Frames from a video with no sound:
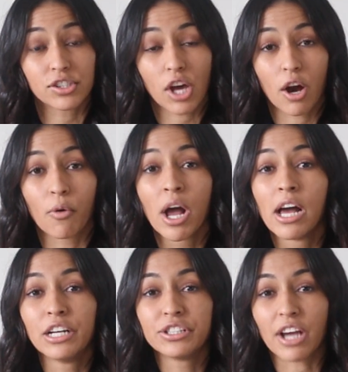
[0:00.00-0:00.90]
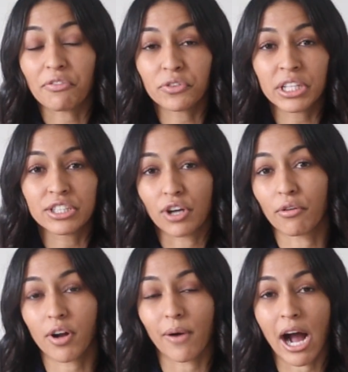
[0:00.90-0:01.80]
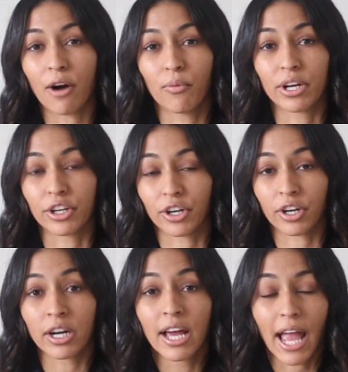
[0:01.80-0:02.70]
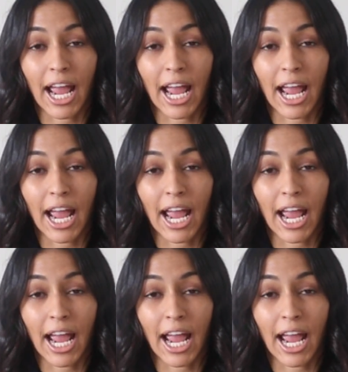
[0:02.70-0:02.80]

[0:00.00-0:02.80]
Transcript: So definitely don't go out when you're